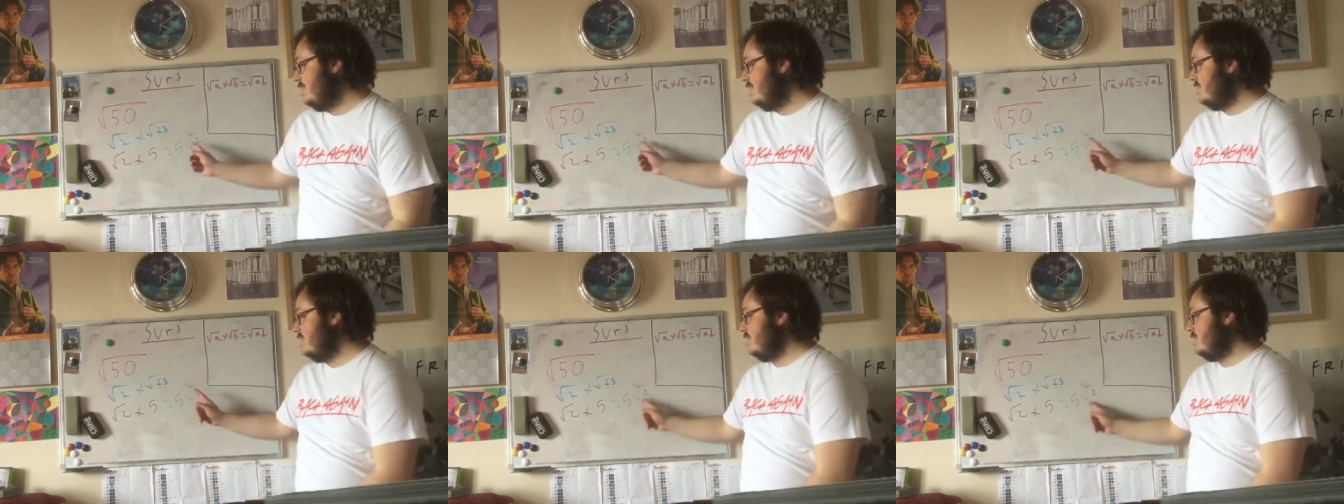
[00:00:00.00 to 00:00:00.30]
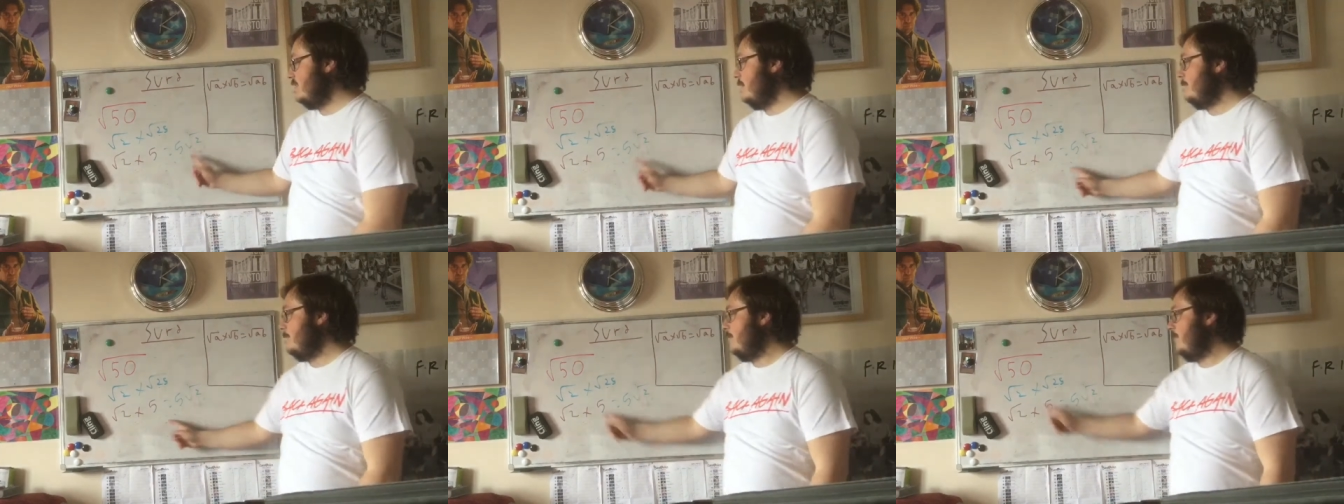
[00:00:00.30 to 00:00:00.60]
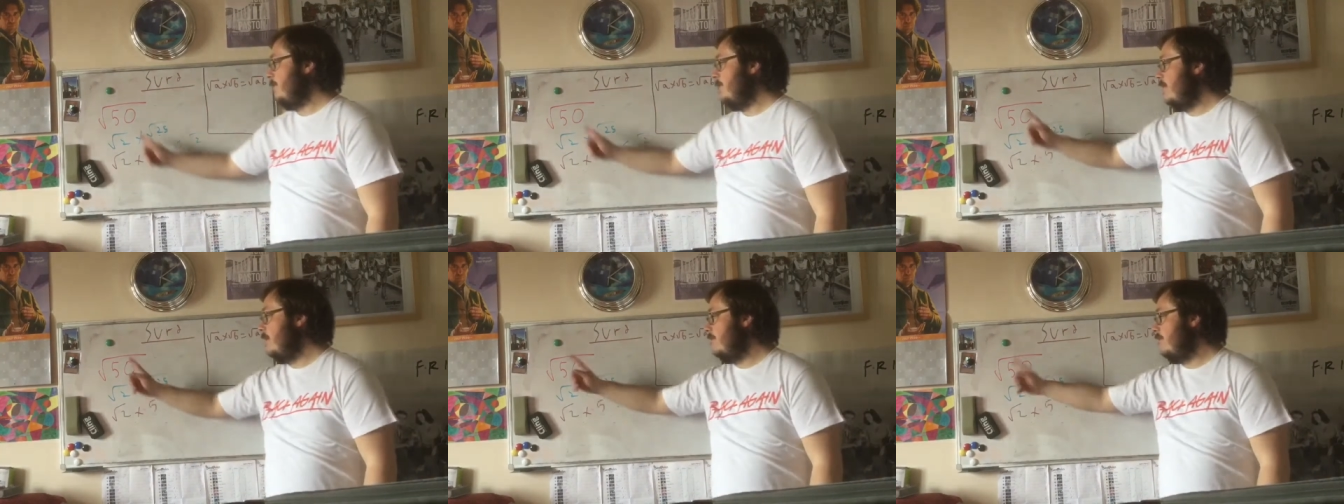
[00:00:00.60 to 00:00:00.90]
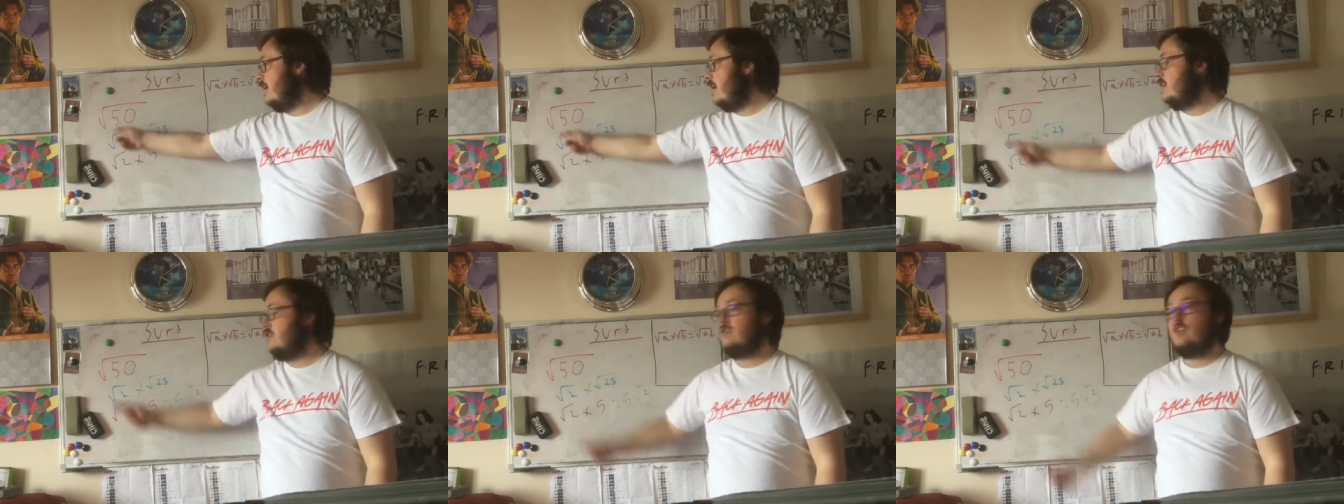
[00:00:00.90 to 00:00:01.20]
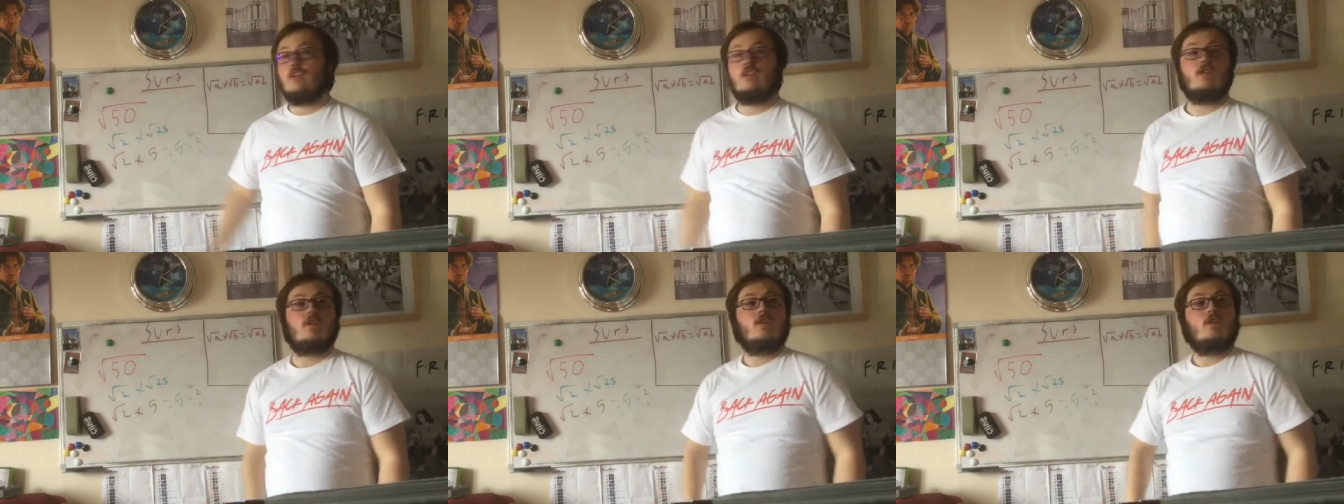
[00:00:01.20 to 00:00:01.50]
a simplified
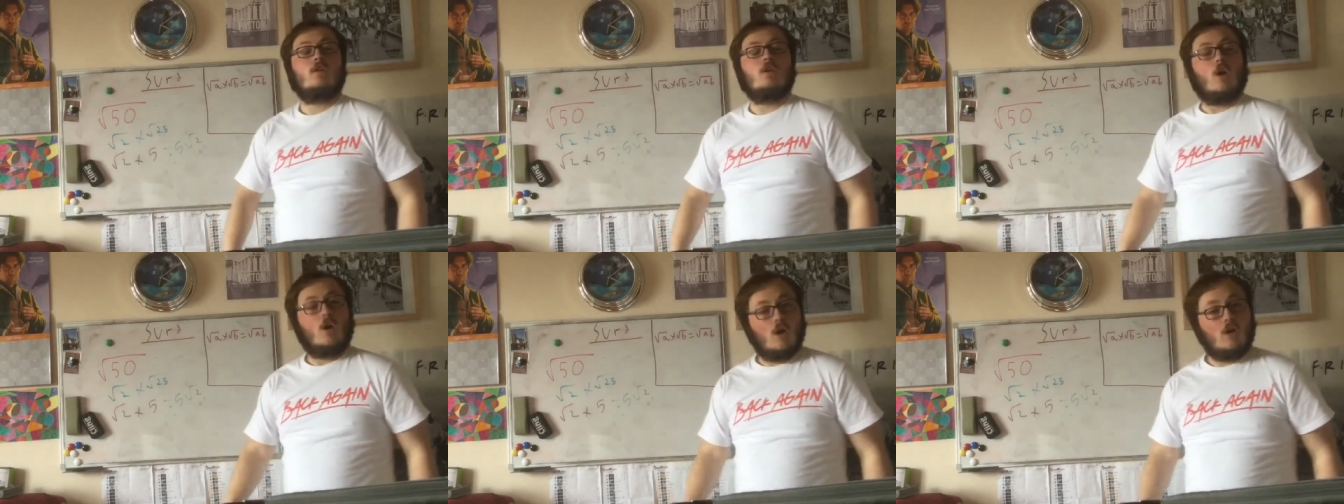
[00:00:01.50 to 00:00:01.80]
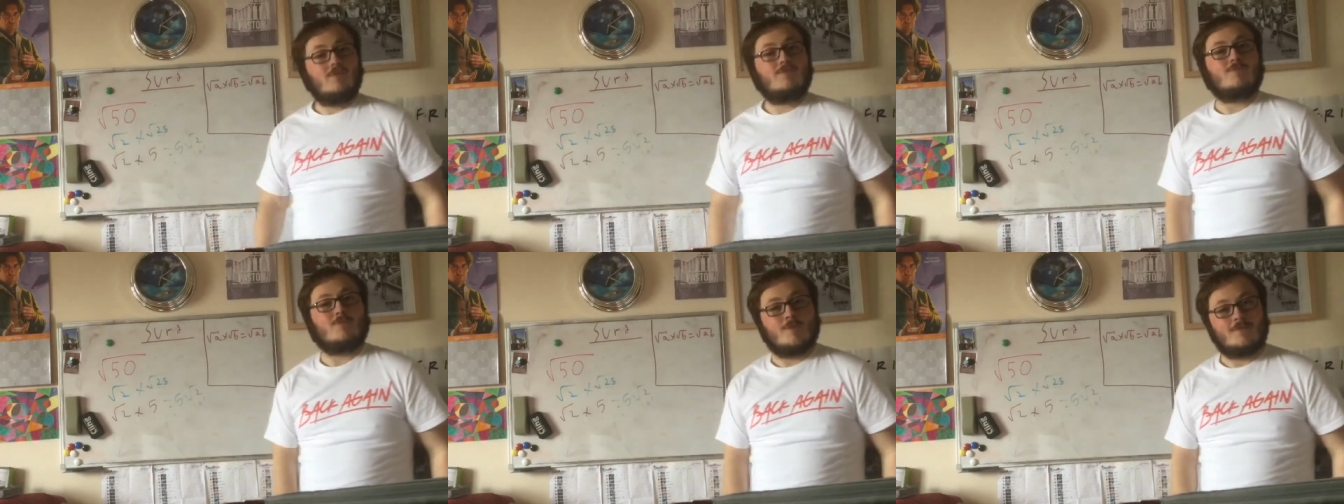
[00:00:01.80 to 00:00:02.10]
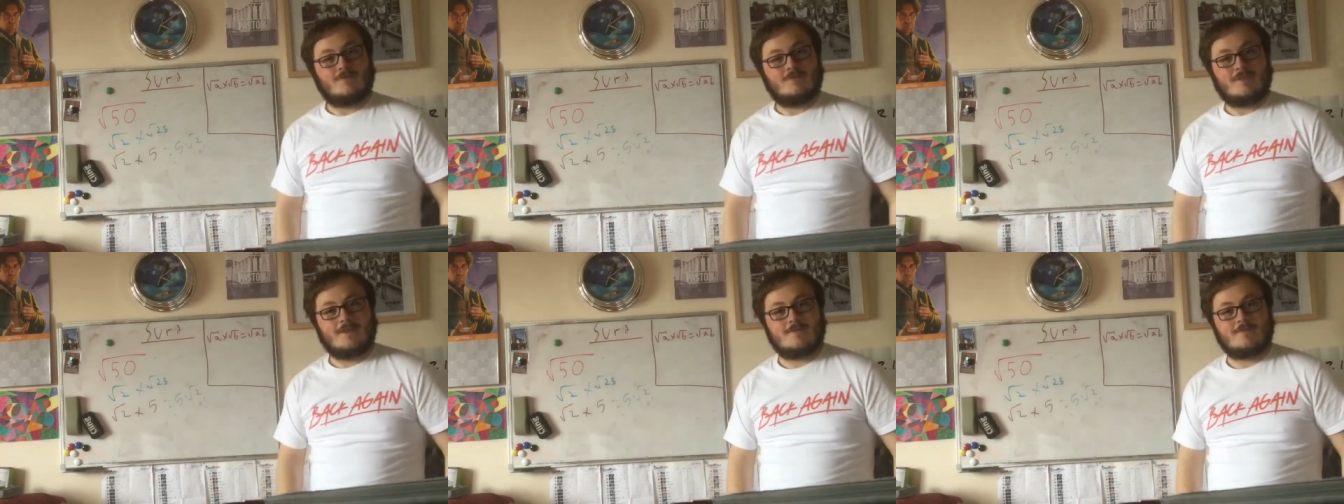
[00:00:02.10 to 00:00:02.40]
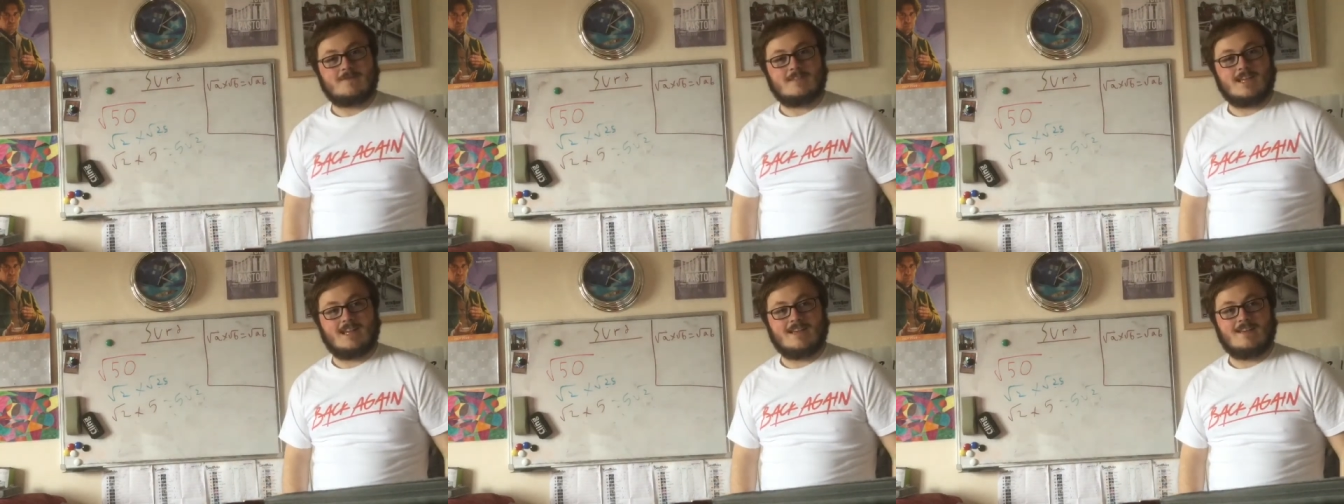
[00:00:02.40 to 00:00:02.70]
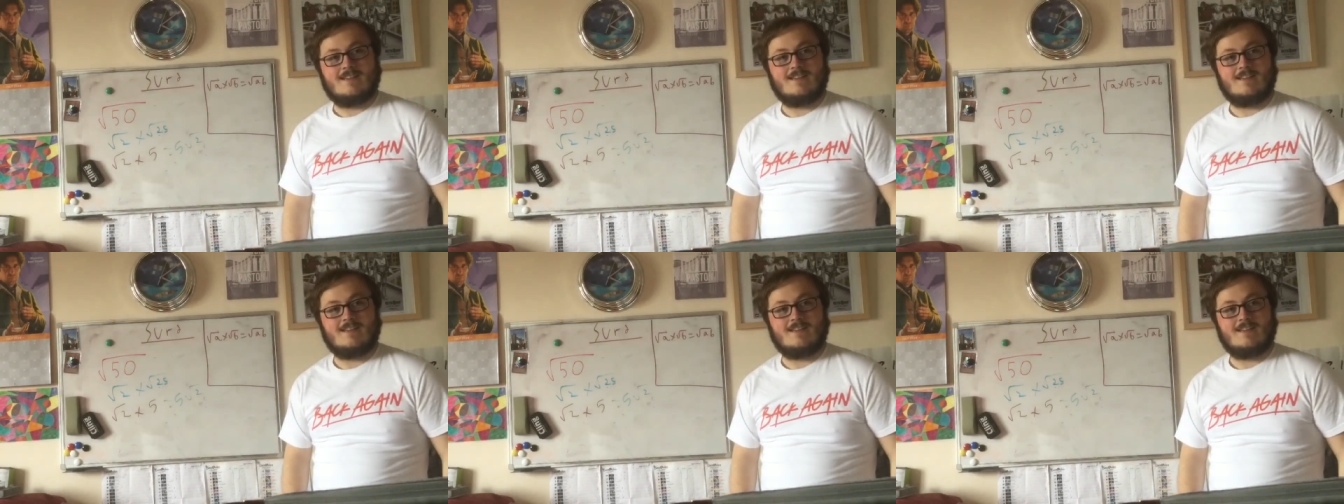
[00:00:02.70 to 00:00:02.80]
version of root 50.